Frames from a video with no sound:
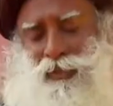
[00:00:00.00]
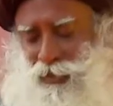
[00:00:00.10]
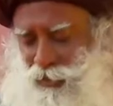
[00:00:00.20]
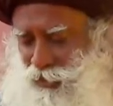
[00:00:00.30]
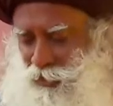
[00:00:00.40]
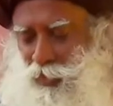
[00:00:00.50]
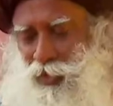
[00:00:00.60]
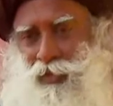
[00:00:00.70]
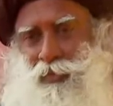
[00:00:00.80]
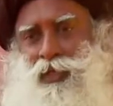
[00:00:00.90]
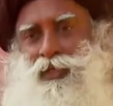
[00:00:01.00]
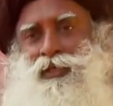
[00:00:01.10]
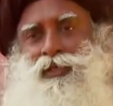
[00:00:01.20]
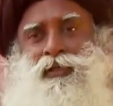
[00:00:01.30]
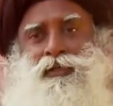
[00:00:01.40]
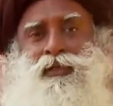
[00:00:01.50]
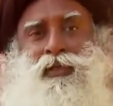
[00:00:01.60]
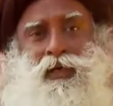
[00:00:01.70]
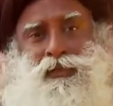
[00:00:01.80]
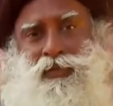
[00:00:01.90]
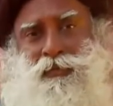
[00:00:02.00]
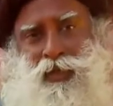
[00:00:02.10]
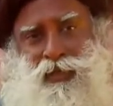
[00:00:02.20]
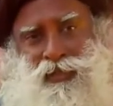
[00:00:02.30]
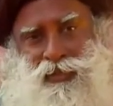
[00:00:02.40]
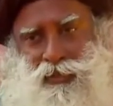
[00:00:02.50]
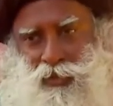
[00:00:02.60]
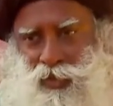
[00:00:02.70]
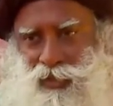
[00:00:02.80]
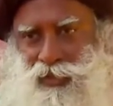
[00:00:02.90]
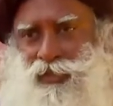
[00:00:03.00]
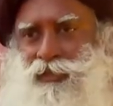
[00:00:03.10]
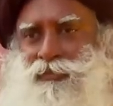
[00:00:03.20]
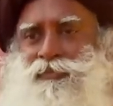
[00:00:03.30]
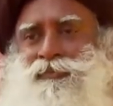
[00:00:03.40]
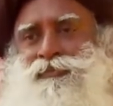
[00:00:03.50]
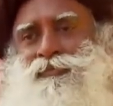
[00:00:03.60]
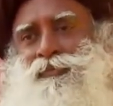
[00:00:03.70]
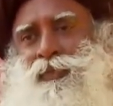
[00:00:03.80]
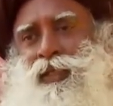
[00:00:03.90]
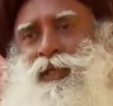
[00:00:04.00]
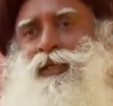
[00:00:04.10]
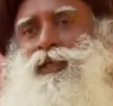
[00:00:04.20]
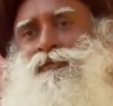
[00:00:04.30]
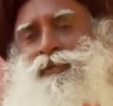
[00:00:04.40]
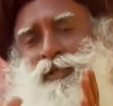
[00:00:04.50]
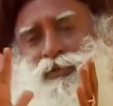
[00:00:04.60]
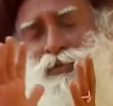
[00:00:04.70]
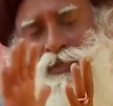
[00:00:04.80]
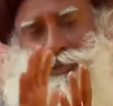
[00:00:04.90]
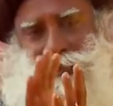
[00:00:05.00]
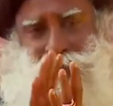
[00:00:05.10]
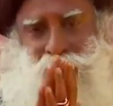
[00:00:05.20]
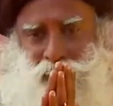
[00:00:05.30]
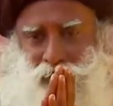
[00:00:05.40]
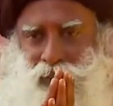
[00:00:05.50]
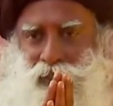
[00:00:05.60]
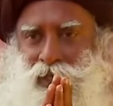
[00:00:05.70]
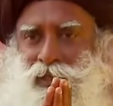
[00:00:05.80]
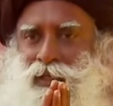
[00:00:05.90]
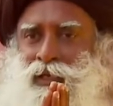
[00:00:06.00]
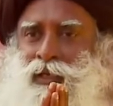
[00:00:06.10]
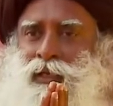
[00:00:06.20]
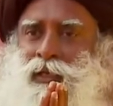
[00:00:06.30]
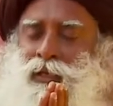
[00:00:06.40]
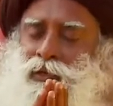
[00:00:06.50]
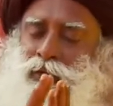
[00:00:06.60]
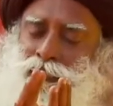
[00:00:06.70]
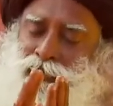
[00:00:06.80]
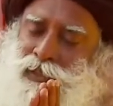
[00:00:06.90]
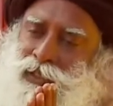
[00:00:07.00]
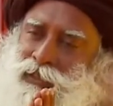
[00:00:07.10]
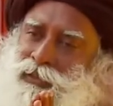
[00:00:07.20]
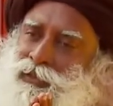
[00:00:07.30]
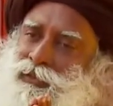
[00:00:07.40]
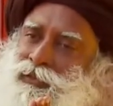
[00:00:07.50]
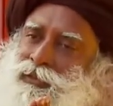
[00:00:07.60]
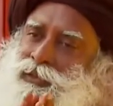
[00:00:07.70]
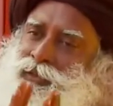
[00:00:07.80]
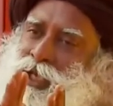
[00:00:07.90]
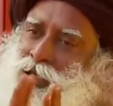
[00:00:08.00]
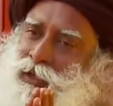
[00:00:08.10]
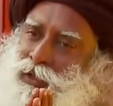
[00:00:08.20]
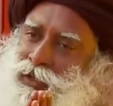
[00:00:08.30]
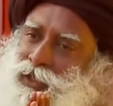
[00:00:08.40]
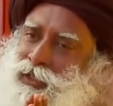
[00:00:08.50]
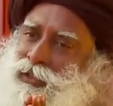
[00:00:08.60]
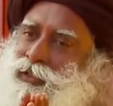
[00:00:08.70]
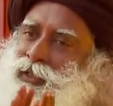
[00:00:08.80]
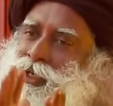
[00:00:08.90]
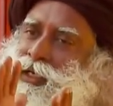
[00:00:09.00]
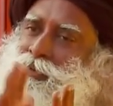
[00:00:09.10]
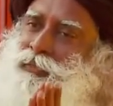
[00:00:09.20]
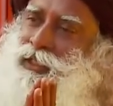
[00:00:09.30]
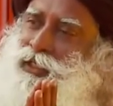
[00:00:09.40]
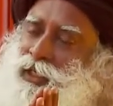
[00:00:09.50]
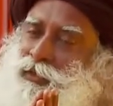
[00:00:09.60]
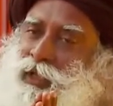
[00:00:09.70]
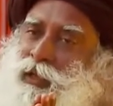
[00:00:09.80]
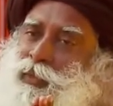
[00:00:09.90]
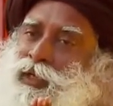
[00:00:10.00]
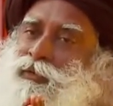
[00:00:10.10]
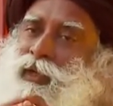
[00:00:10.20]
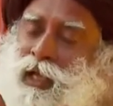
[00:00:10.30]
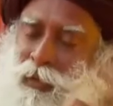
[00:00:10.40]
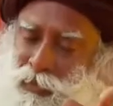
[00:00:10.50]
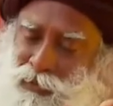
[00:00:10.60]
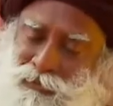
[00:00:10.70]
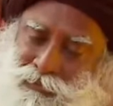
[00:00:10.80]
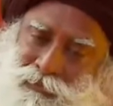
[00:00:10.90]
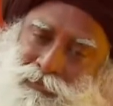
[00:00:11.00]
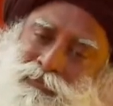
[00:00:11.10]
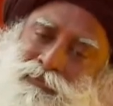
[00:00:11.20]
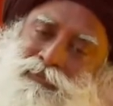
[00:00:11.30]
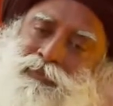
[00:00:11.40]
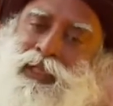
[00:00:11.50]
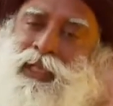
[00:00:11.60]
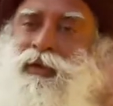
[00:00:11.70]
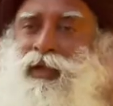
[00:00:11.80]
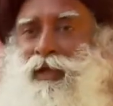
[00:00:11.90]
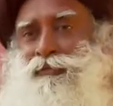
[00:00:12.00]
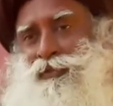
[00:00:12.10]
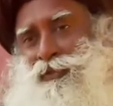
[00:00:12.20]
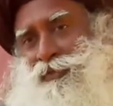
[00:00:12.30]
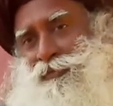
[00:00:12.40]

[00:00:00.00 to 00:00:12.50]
this is the smaller body, the larger body is the solar system. If these two things are together, your physical, psychological and material well-being will happen without effort.